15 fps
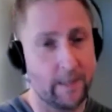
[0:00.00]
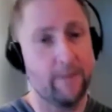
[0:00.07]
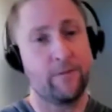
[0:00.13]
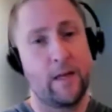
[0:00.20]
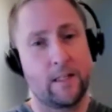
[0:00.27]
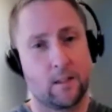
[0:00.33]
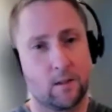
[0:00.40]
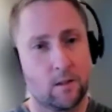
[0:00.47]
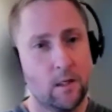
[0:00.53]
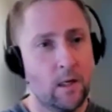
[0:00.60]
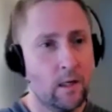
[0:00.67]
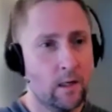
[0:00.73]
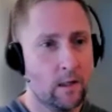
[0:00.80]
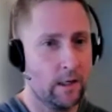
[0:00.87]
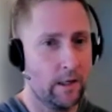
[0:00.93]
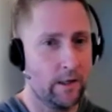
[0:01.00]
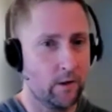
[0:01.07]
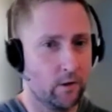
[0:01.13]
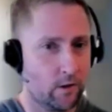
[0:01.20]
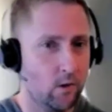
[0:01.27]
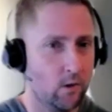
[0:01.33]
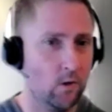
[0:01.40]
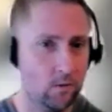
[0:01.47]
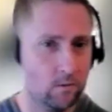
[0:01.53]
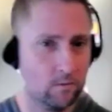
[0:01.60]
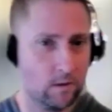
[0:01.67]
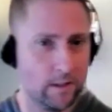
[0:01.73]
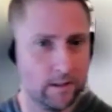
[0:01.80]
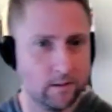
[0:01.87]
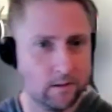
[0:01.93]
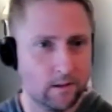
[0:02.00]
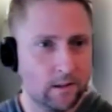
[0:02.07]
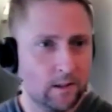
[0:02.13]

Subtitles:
if that's kind of your goal, right?